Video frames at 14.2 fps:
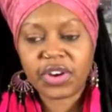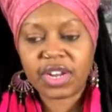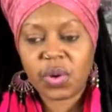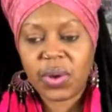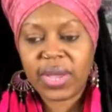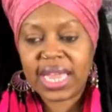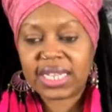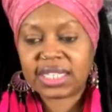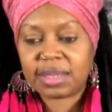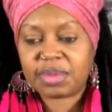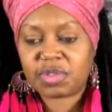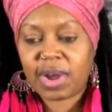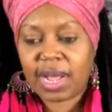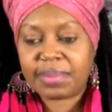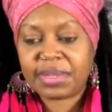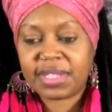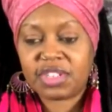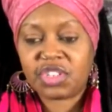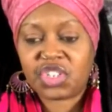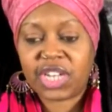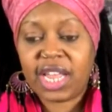to go ahead and subscribe to
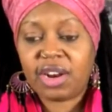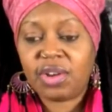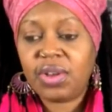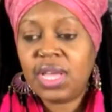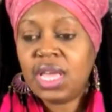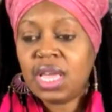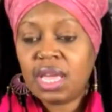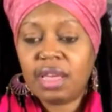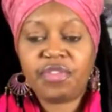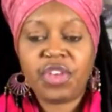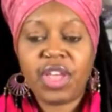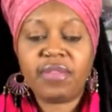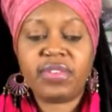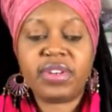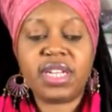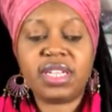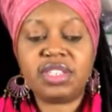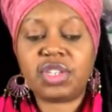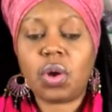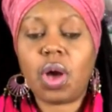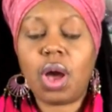the channel if you haven't done
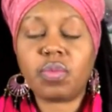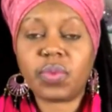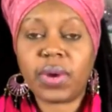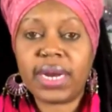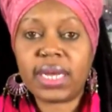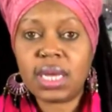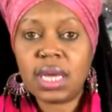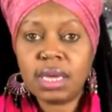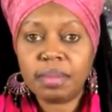so already.